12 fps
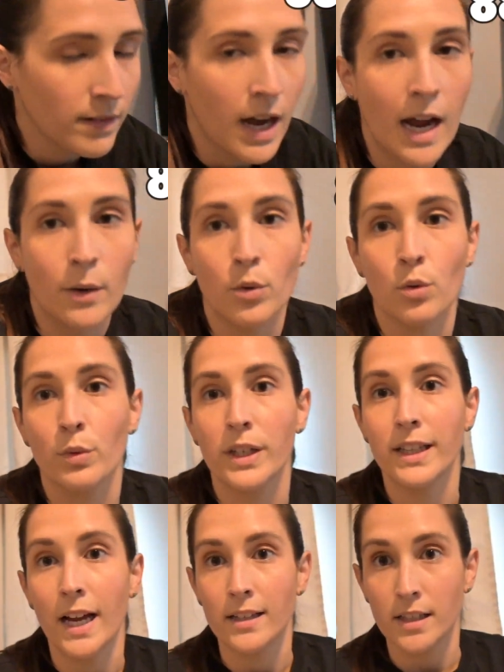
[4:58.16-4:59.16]
I will
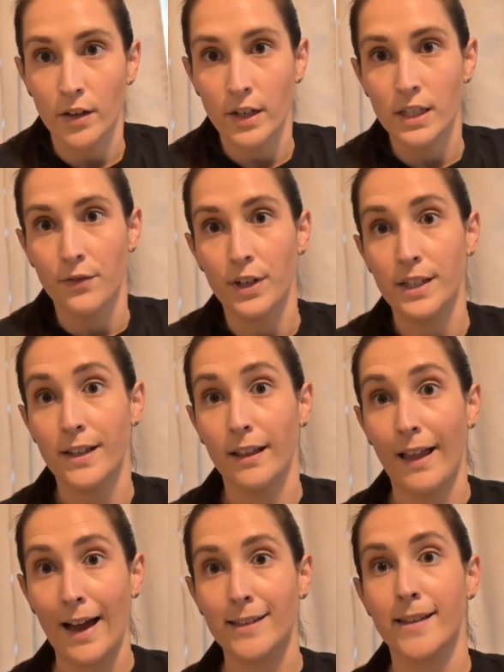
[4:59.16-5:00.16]
read that series if it is the
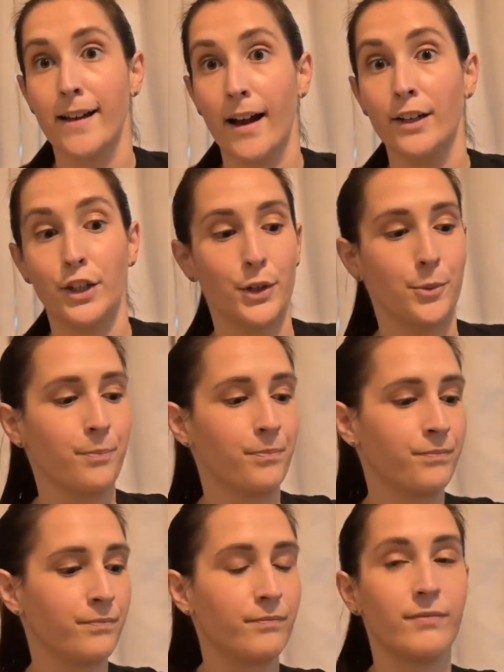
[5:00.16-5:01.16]
last thing I do.
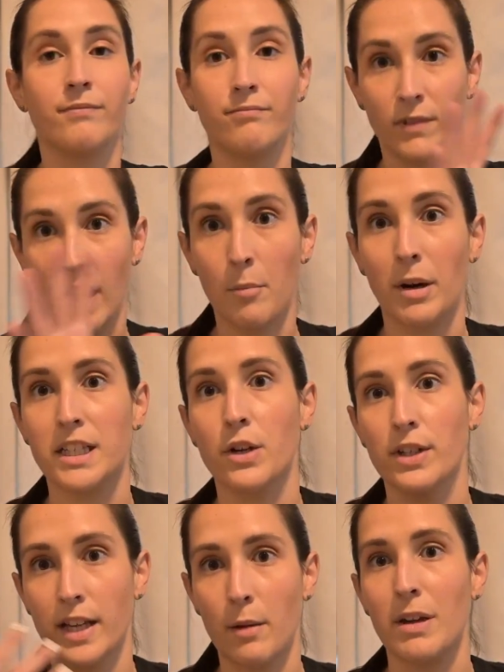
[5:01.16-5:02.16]
And by
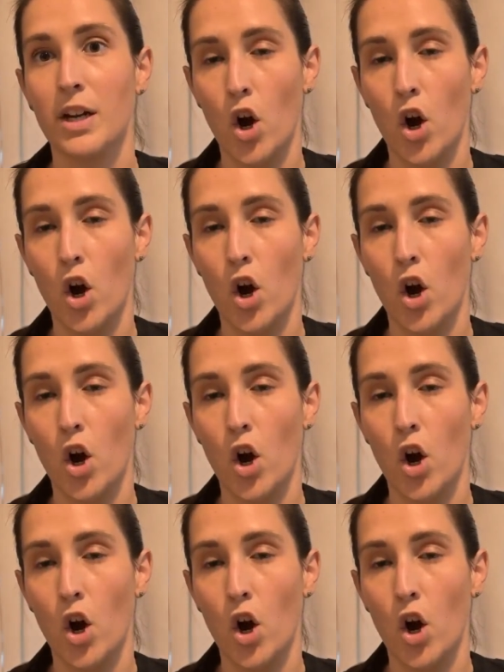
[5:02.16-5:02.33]
series, I mean